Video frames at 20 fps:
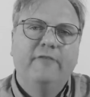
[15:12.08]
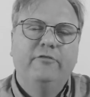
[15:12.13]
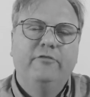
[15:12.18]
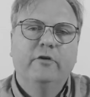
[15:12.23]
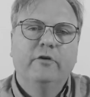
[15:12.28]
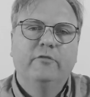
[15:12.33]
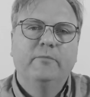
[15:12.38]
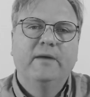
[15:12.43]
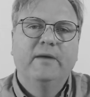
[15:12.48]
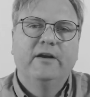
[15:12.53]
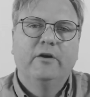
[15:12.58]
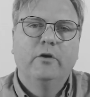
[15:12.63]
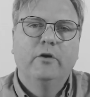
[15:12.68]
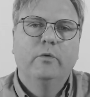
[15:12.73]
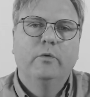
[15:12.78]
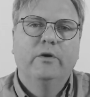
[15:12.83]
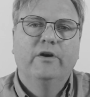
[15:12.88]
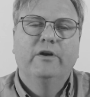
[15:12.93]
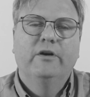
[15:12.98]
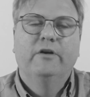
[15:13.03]
a few of my
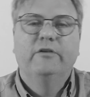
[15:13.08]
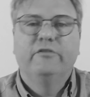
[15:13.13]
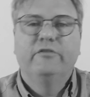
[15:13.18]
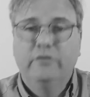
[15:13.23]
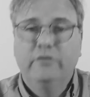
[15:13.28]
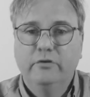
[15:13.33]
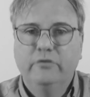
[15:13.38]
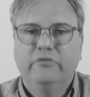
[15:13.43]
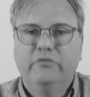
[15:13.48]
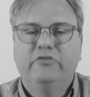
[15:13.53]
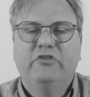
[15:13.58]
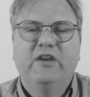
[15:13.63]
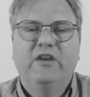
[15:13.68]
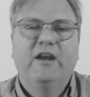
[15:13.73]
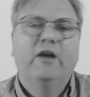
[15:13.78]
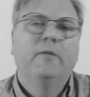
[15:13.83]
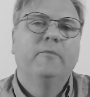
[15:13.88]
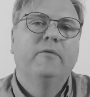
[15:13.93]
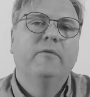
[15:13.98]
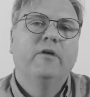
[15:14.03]
coworkers to
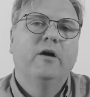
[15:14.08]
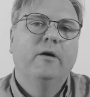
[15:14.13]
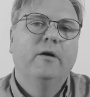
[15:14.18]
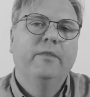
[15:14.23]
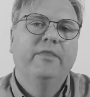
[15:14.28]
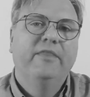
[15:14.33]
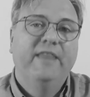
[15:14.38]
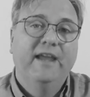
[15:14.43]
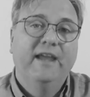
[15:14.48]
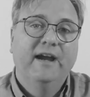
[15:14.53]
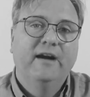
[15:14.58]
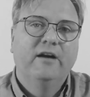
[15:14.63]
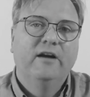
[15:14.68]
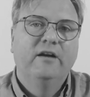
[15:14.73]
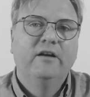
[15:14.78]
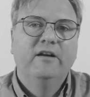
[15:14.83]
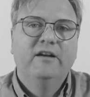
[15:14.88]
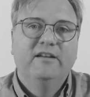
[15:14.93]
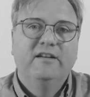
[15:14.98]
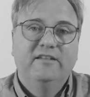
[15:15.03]
check up on their